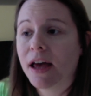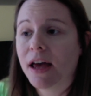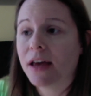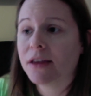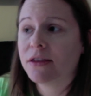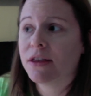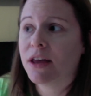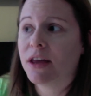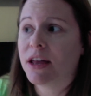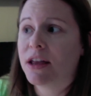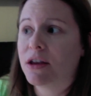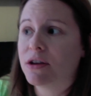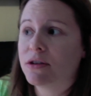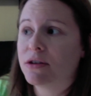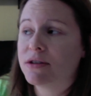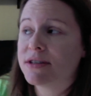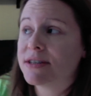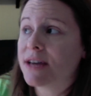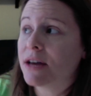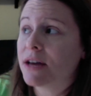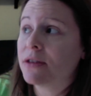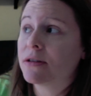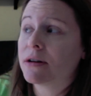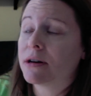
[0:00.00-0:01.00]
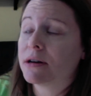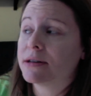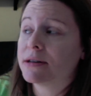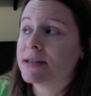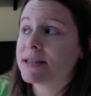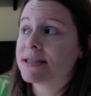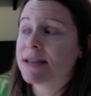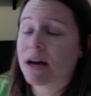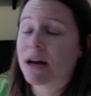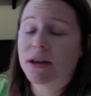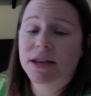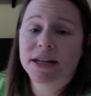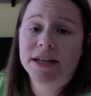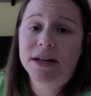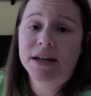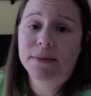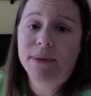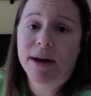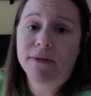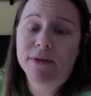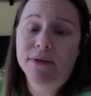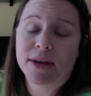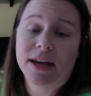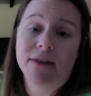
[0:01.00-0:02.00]
The South ended up
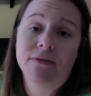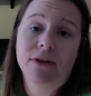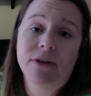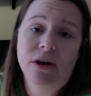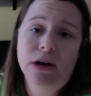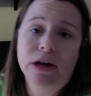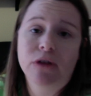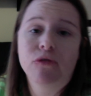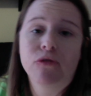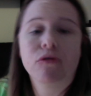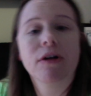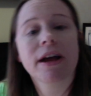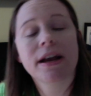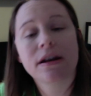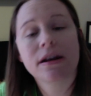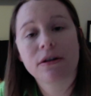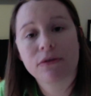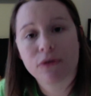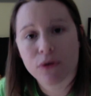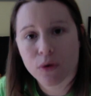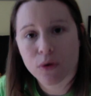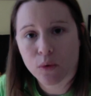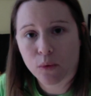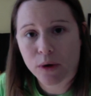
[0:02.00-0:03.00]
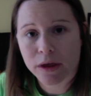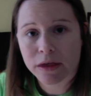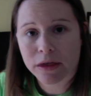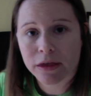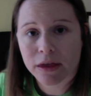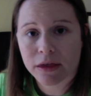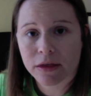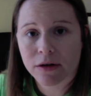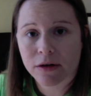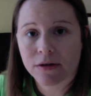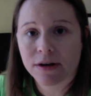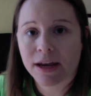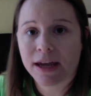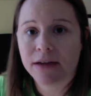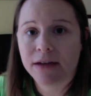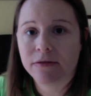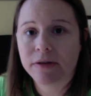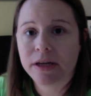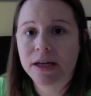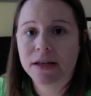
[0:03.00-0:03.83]
having to get very creative with their Navy,